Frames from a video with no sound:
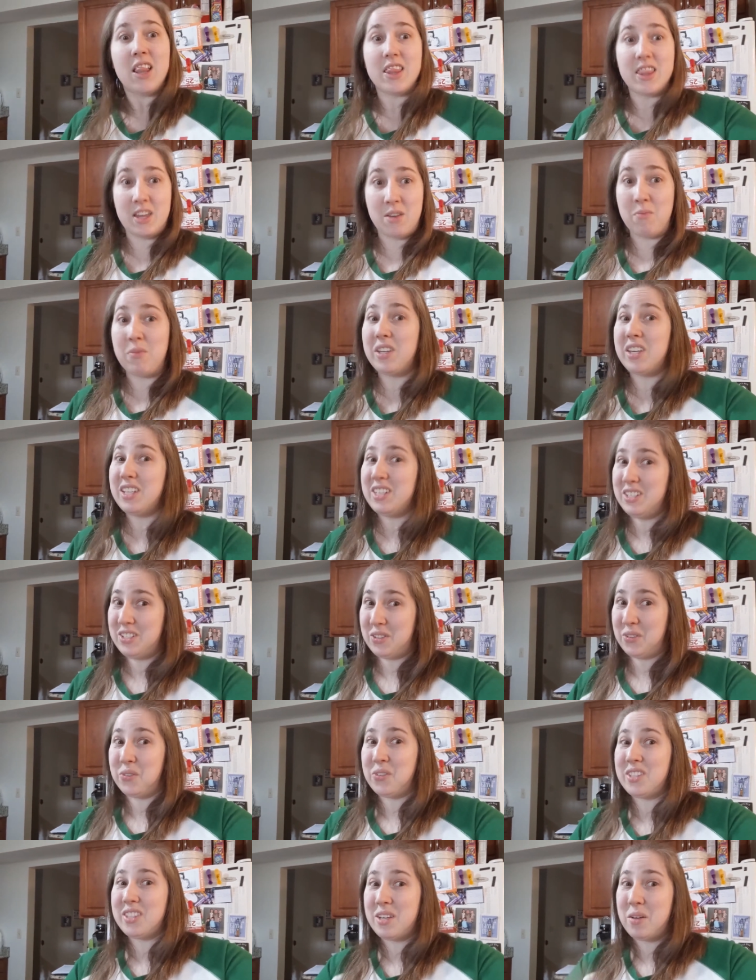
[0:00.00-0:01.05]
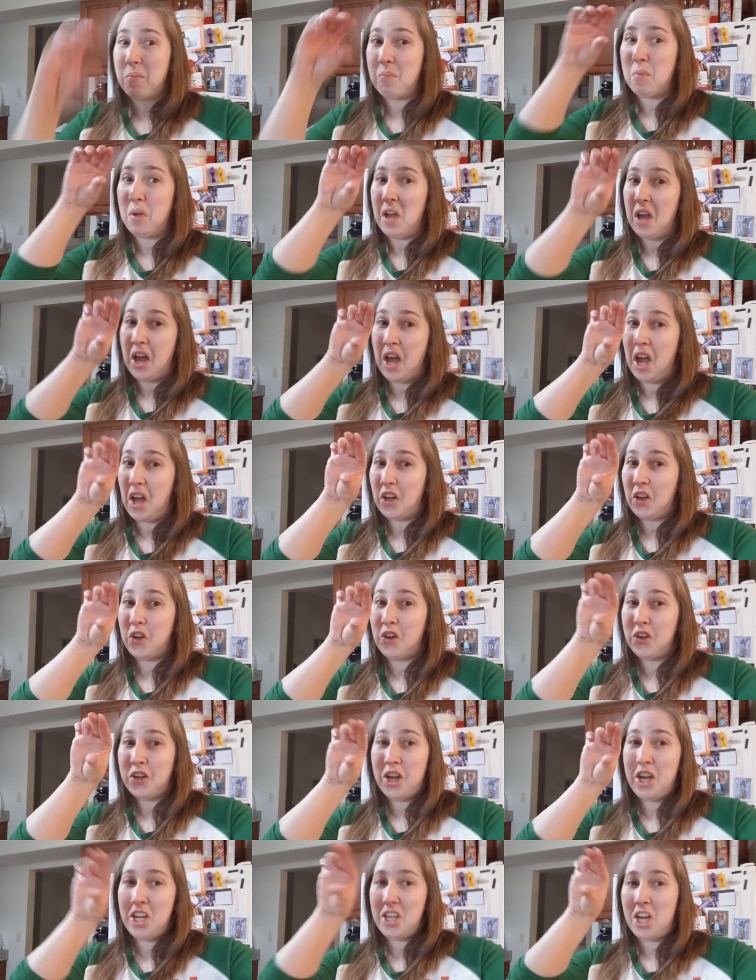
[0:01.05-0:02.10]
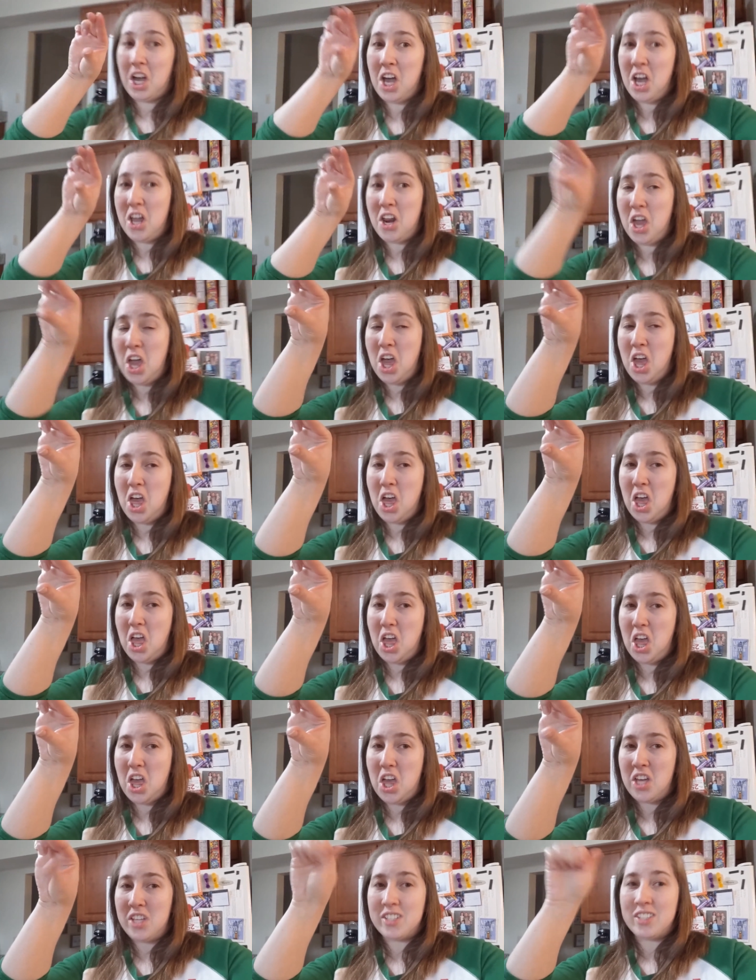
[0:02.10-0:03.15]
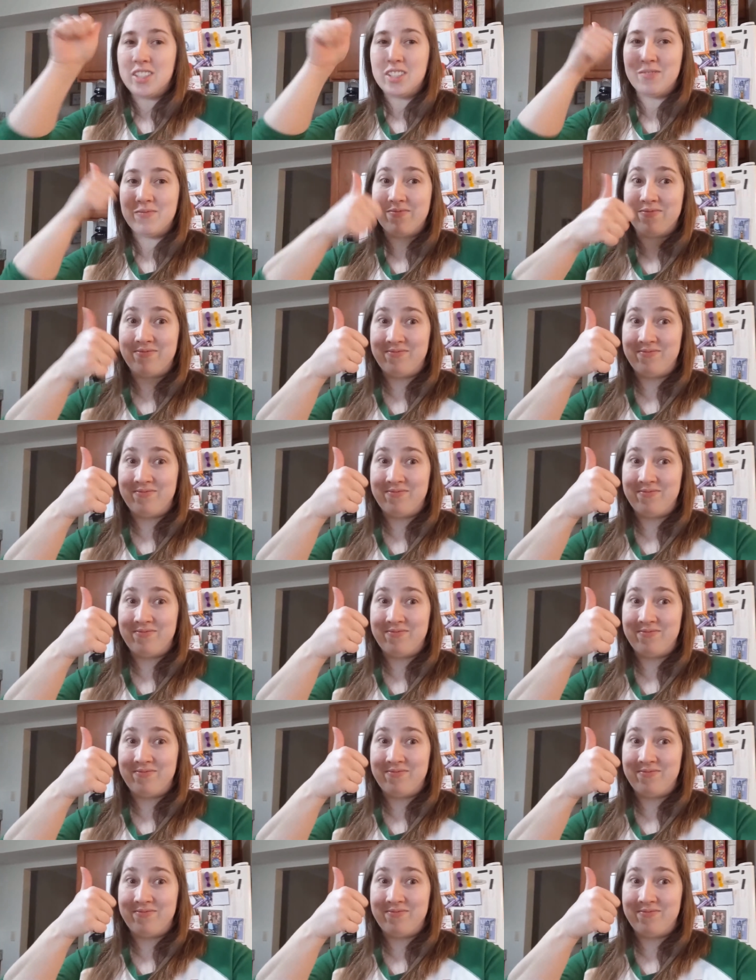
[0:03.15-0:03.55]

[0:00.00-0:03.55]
Then we can do some cookie cutters.